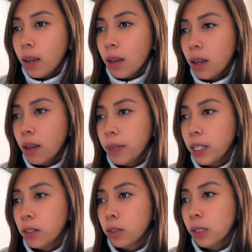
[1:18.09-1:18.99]

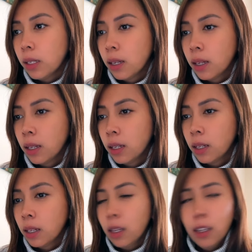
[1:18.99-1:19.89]
My nose.
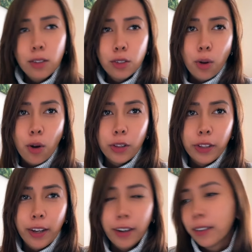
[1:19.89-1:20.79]
It's so
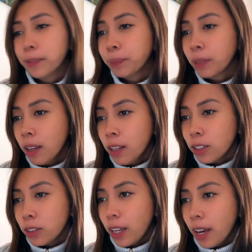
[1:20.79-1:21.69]
cold here.
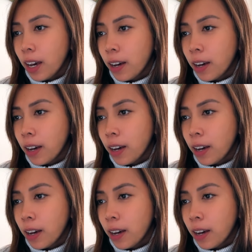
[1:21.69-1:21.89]
So yeah,